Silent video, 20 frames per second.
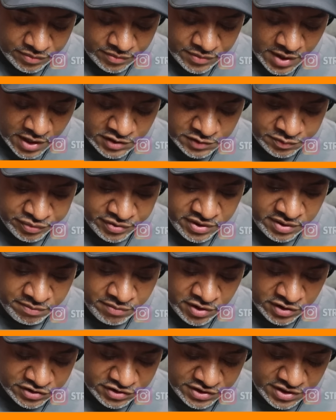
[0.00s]
that's pretty
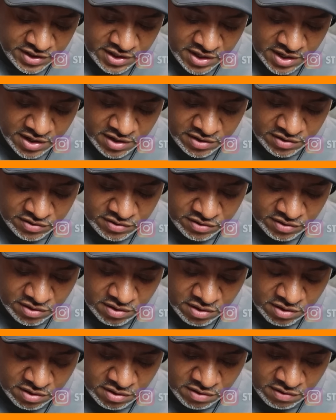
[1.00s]
much the end
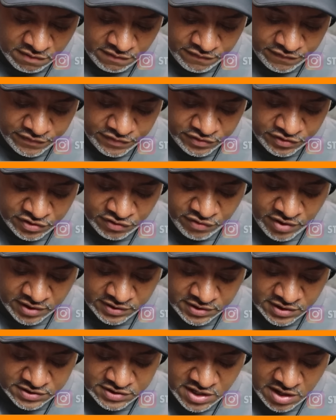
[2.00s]
of
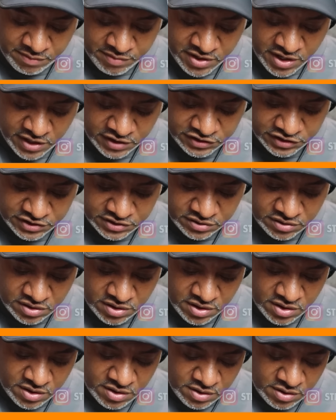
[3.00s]
direct examination.
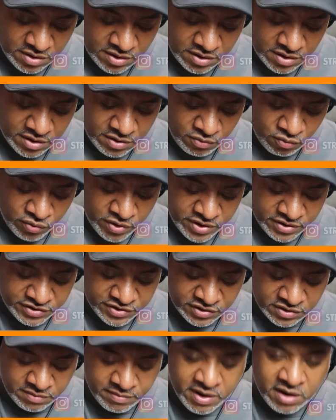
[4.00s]
It went
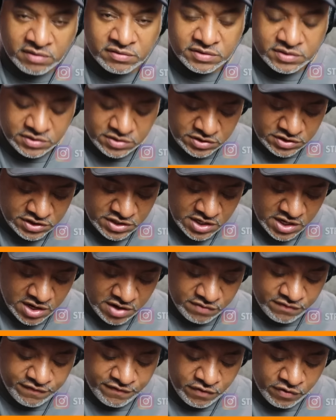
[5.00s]
till about
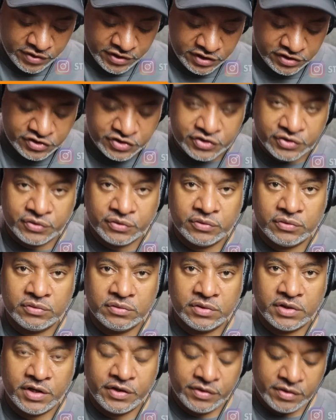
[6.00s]

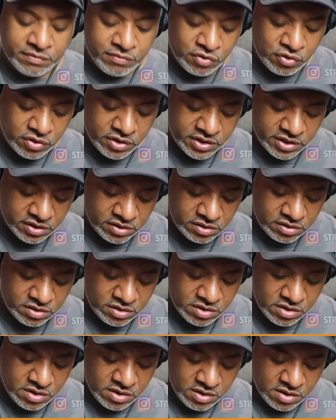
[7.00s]
10:42 in the morning.
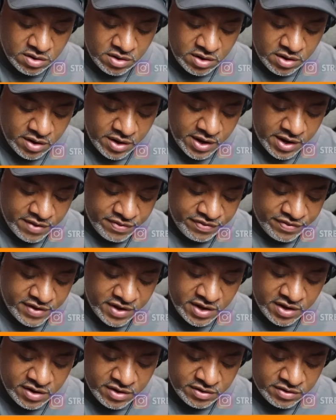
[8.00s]
And
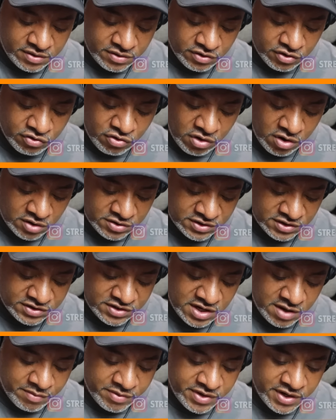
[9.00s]
then
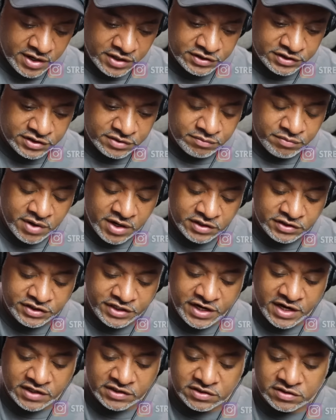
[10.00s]
cross-examination by
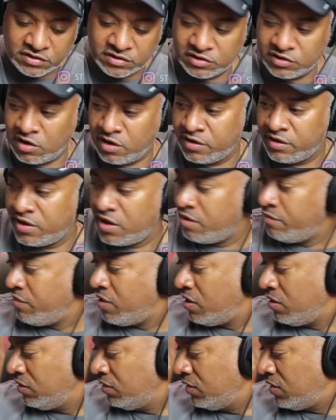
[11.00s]
Jansen started at
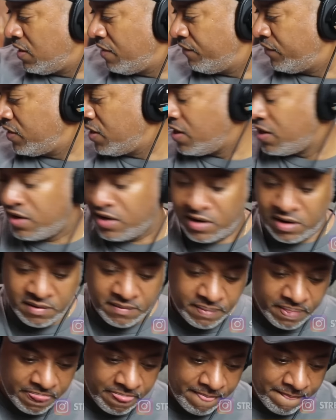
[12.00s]
about 11
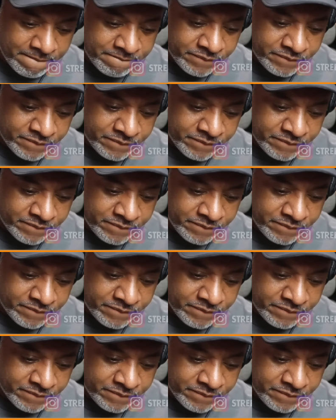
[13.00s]
a.m.